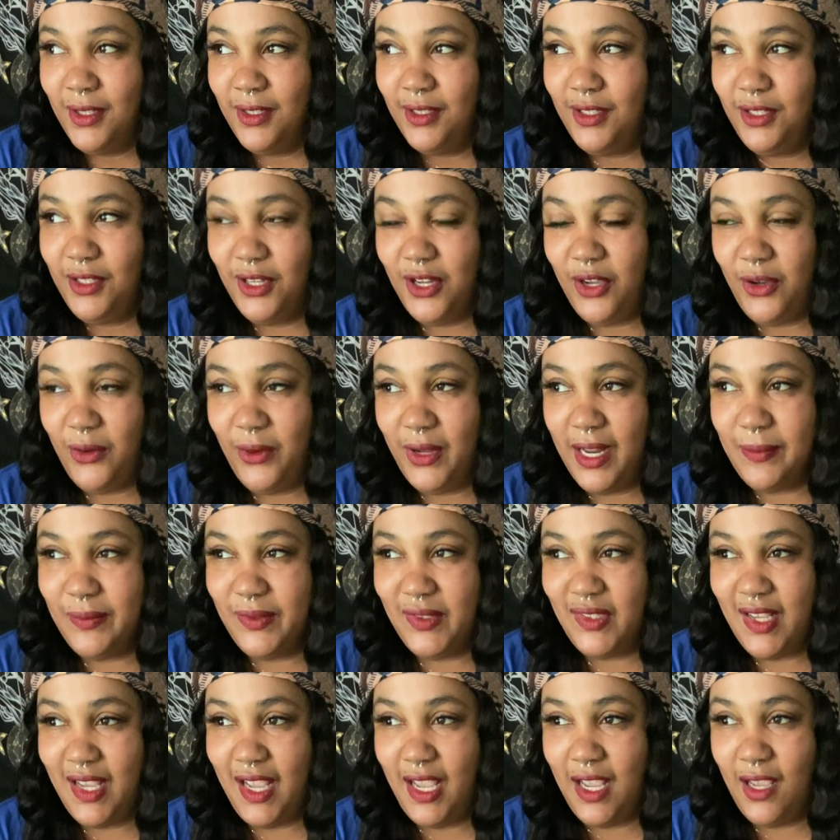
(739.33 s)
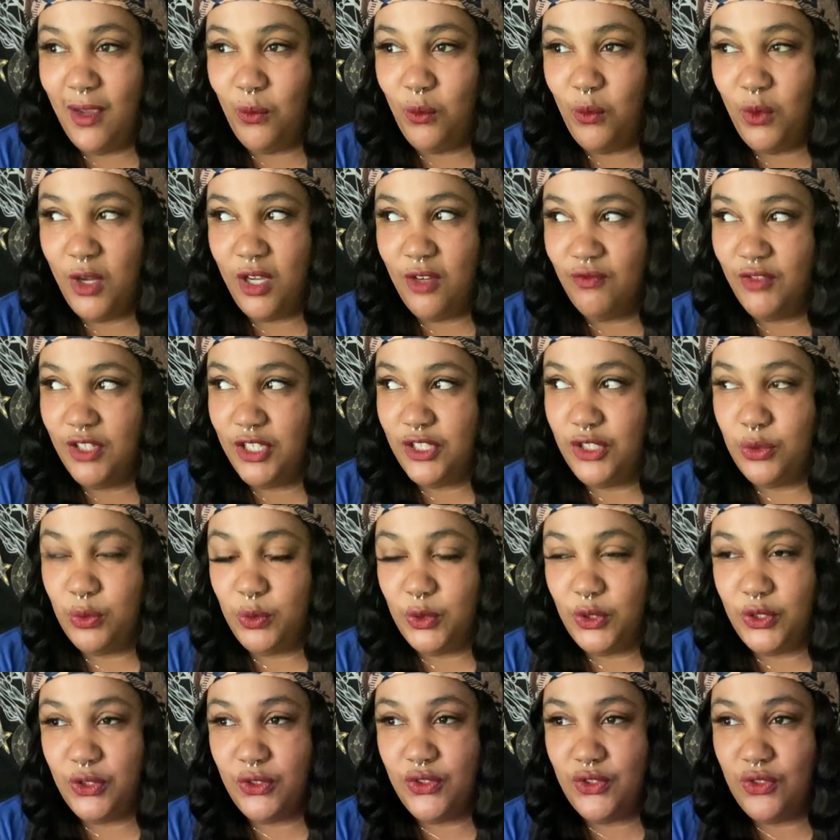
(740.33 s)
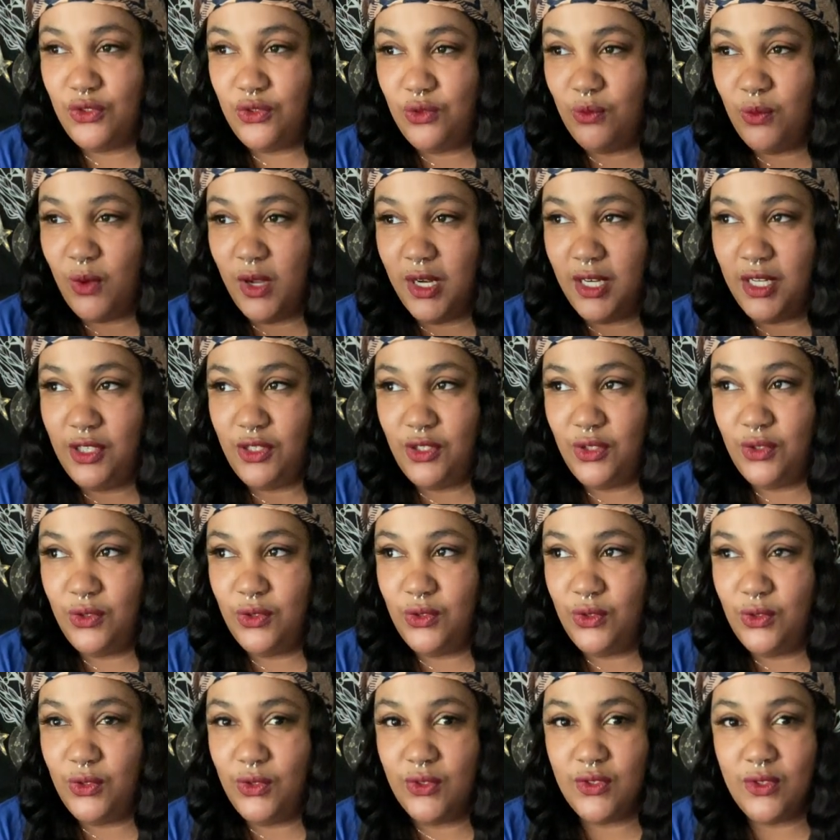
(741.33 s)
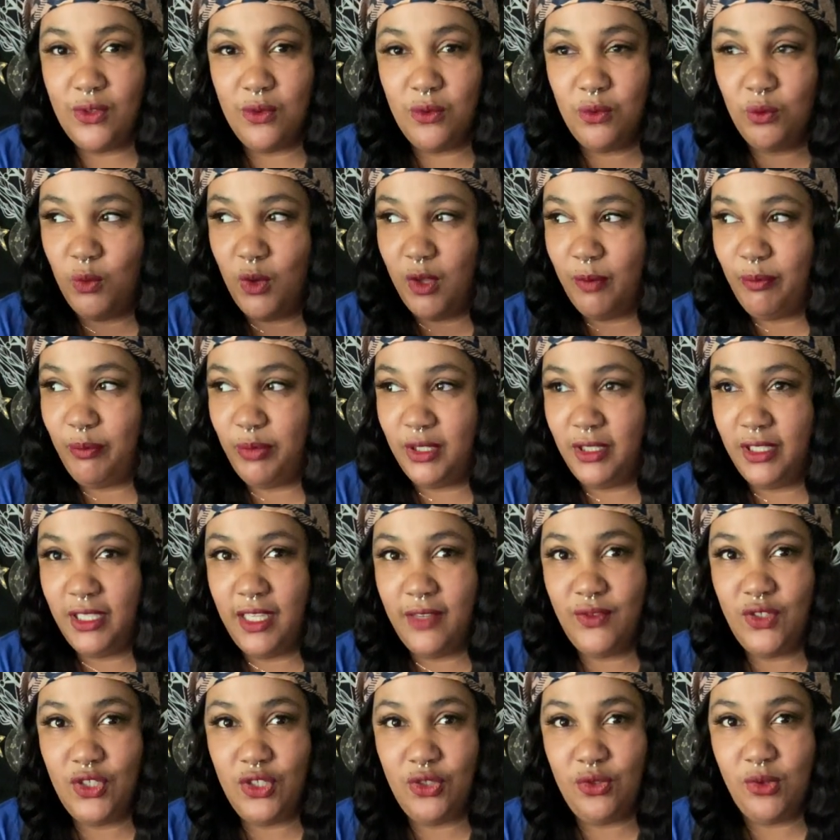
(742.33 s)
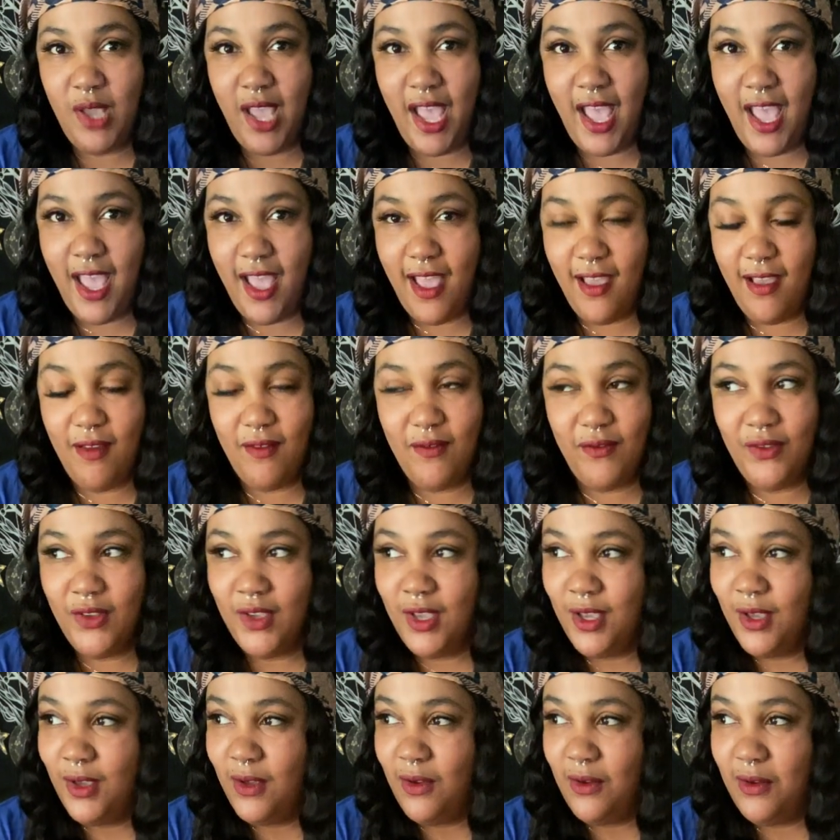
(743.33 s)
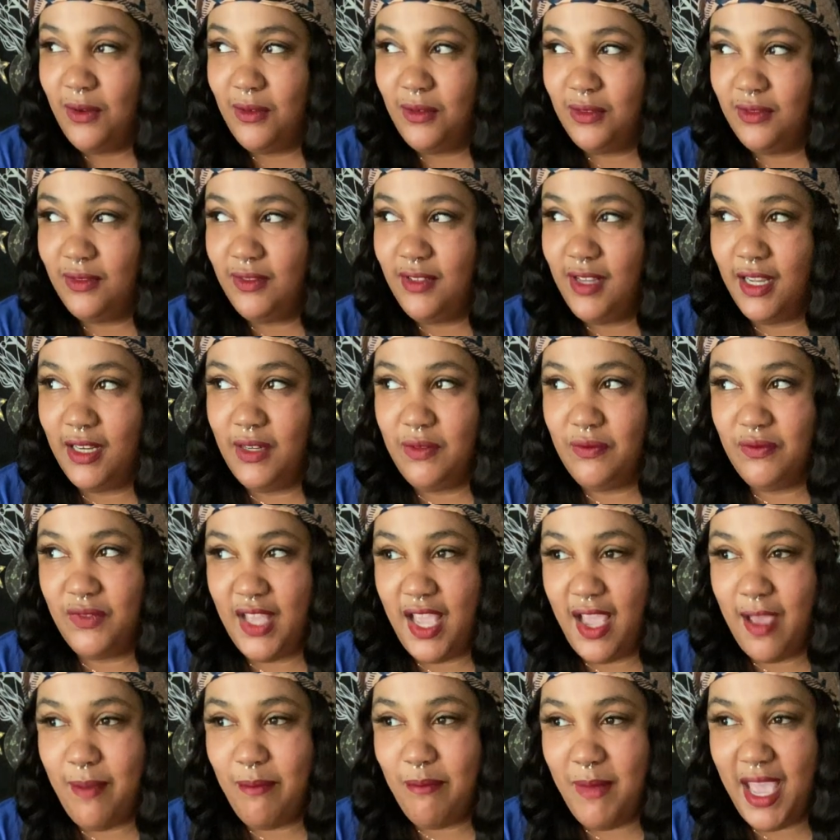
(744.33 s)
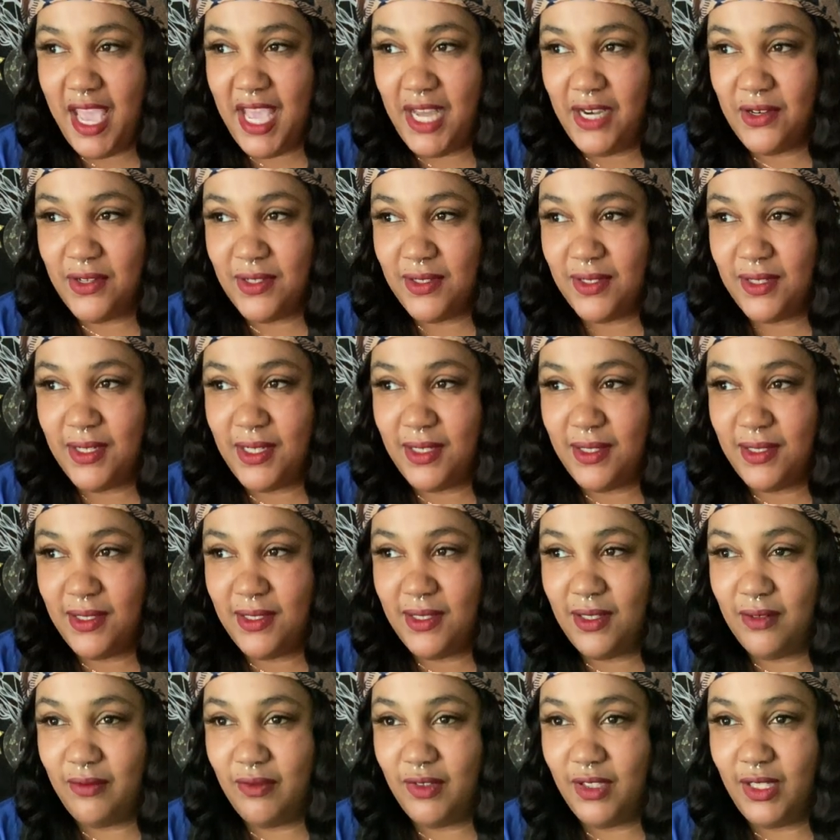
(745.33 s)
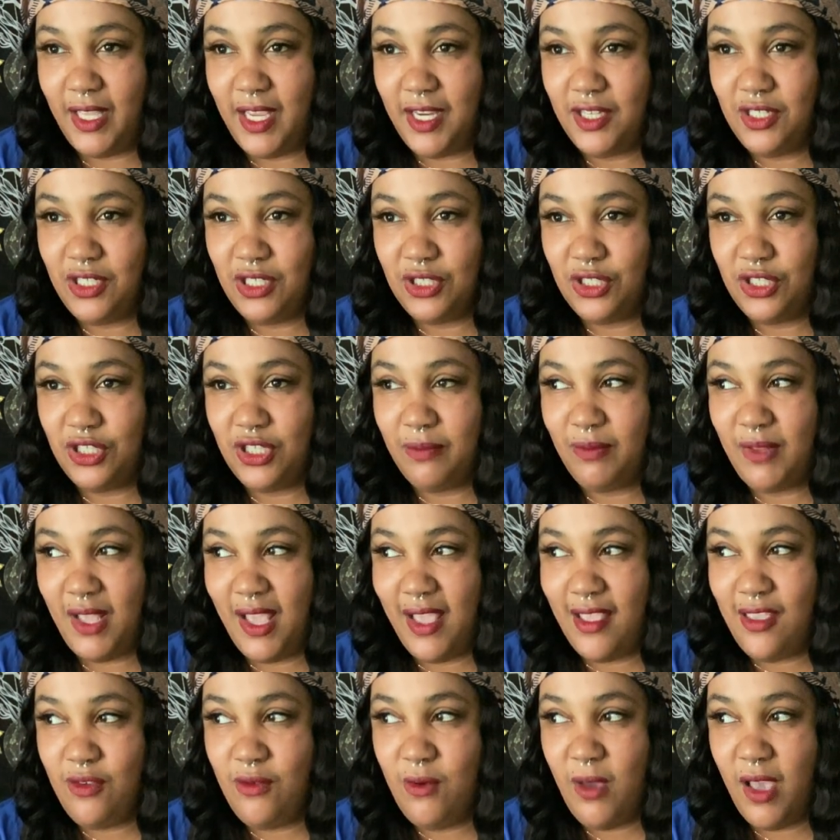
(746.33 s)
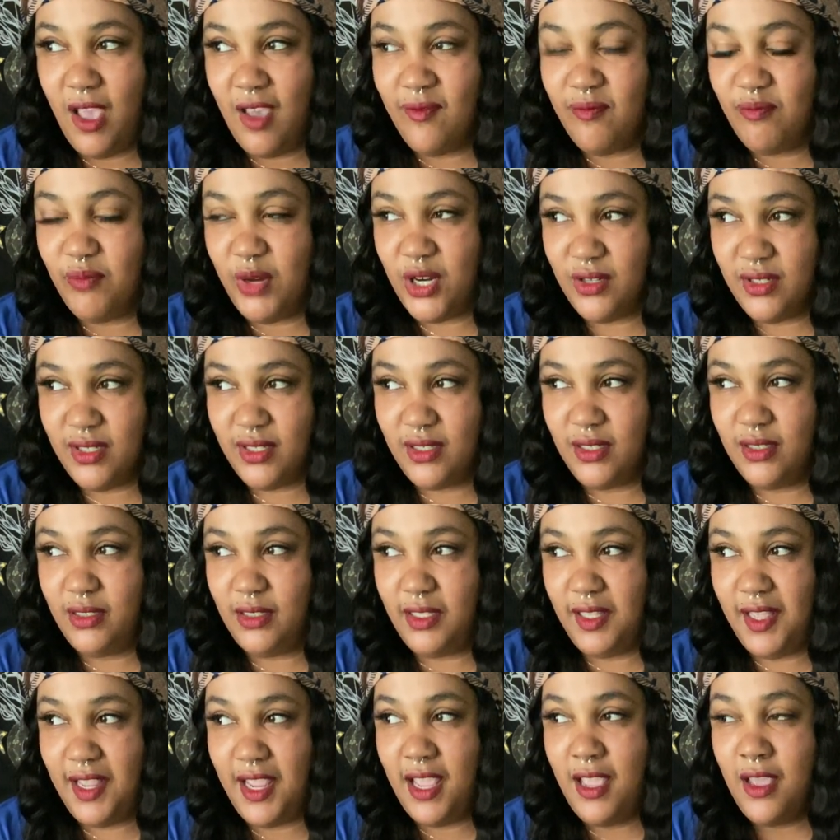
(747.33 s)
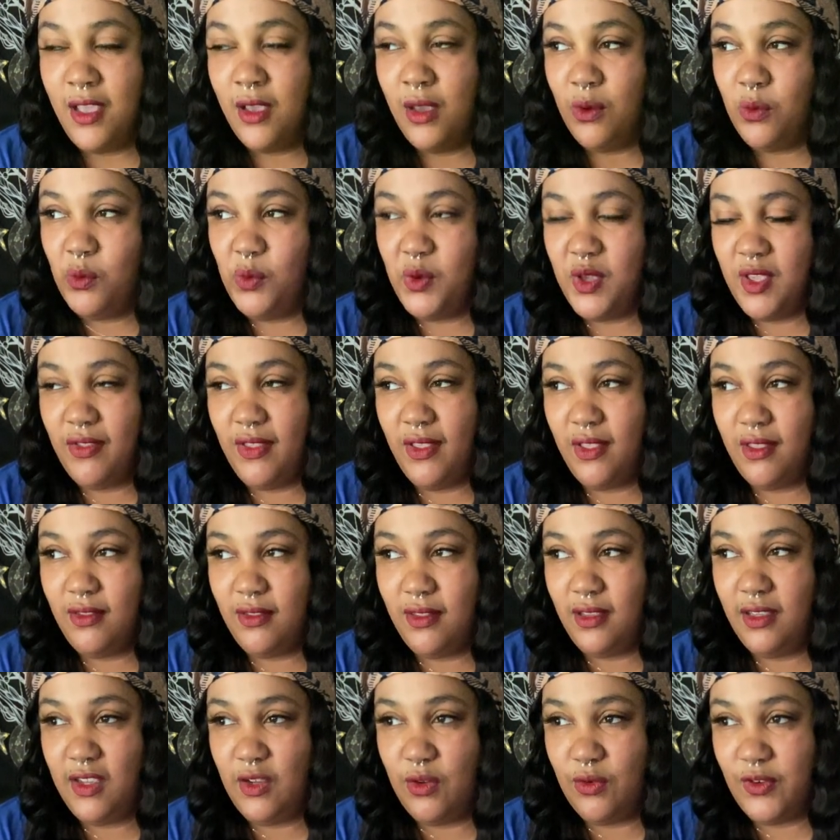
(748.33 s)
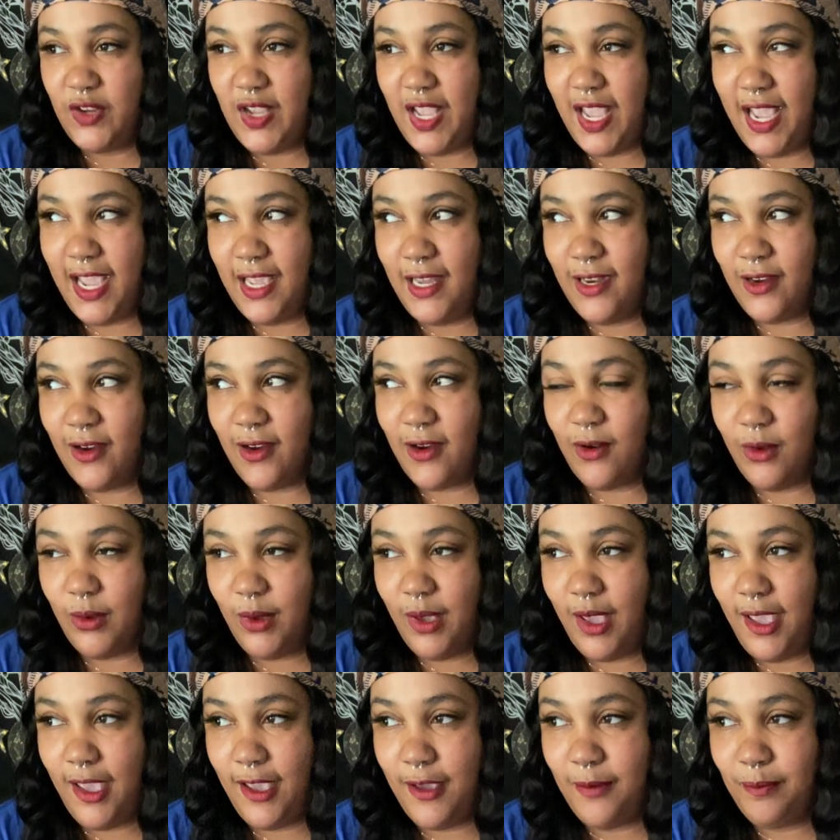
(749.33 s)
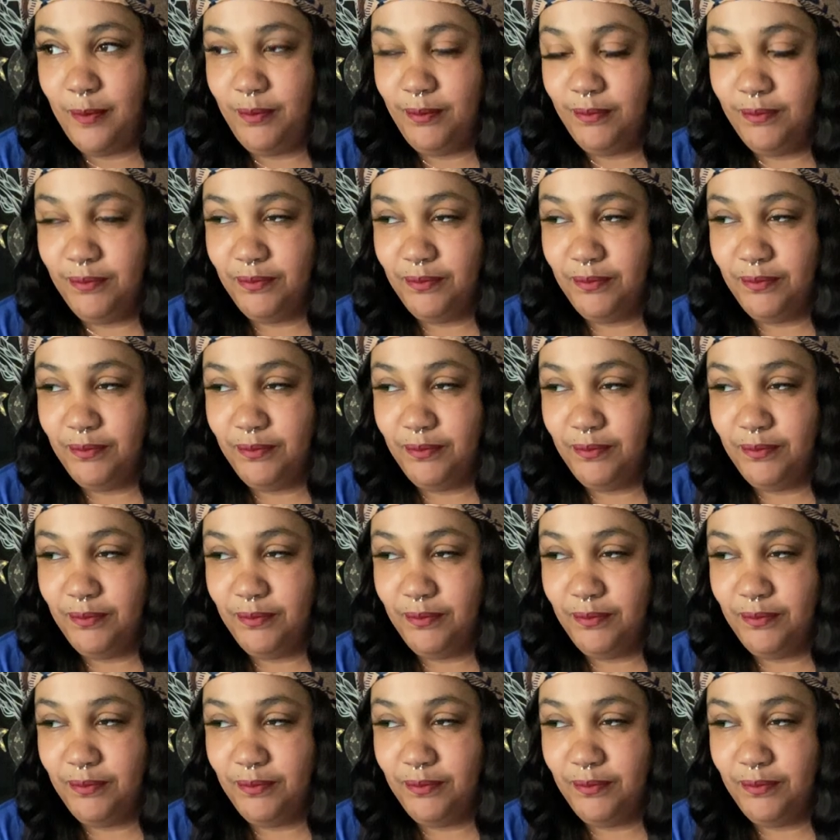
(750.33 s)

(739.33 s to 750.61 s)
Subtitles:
You know what I'm saying? What rituals you want to use, what beliefs you have, none of that matters. It's the relationship that you have personally with the Creator, okay?